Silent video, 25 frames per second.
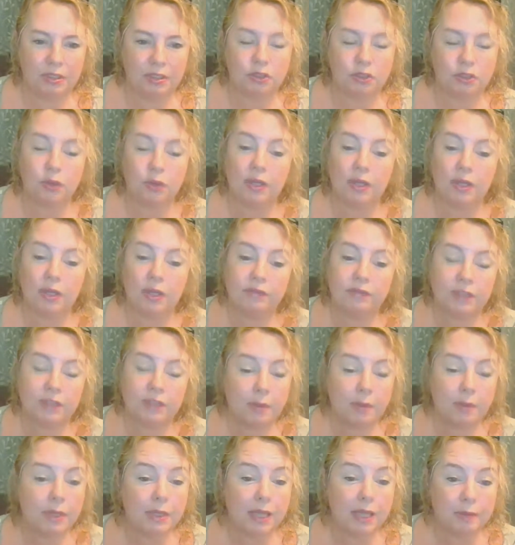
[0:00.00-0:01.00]
So if
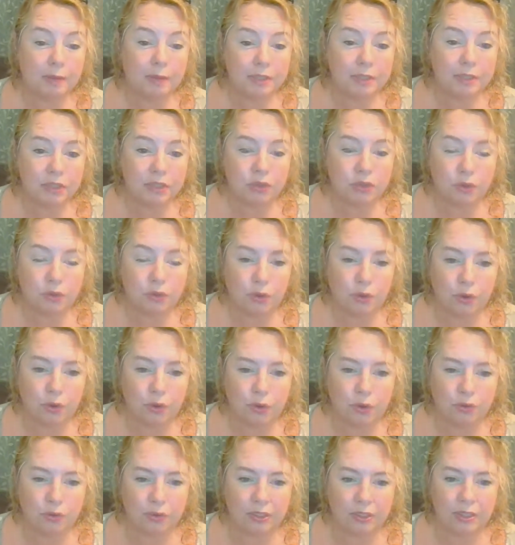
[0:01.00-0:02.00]
someone comes into your
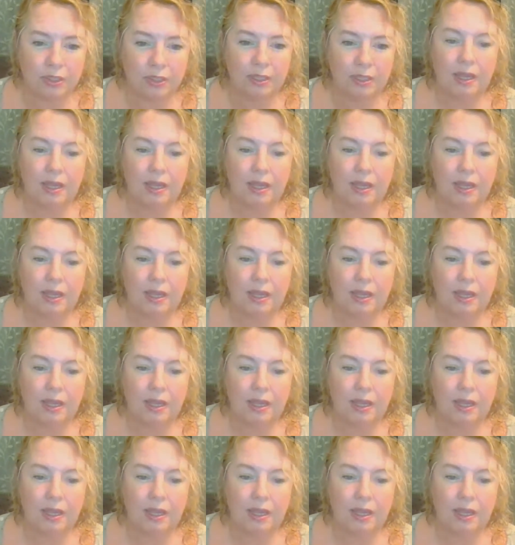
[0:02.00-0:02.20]
world